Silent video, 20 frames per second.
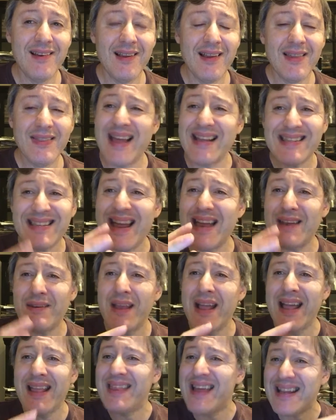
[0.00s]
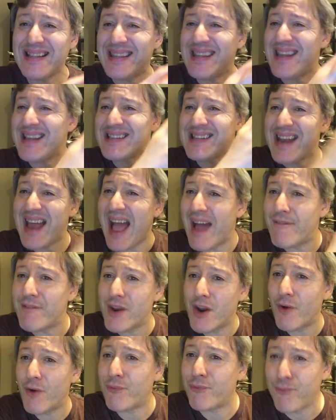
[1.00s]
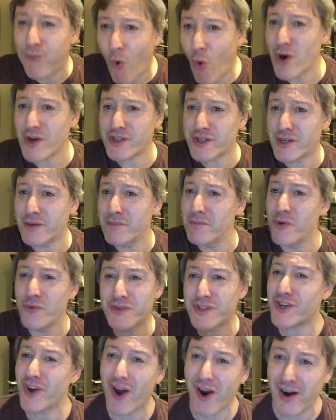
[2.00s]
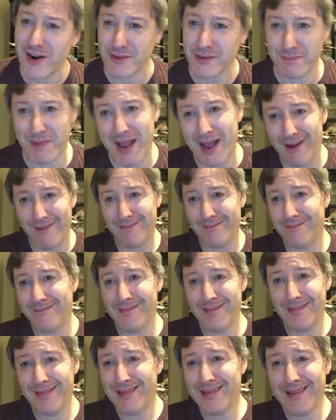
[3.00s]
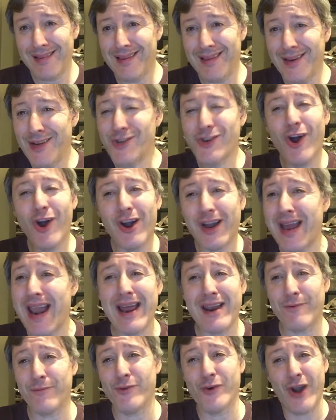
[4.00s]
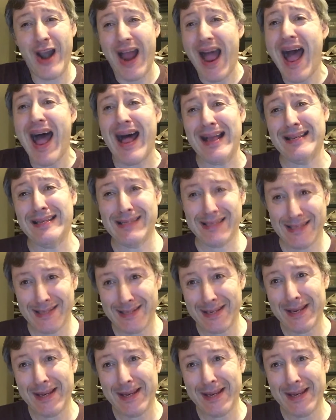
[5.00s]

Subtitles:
That doesn't have enough force to move stars, pal. You're talking out of your ass.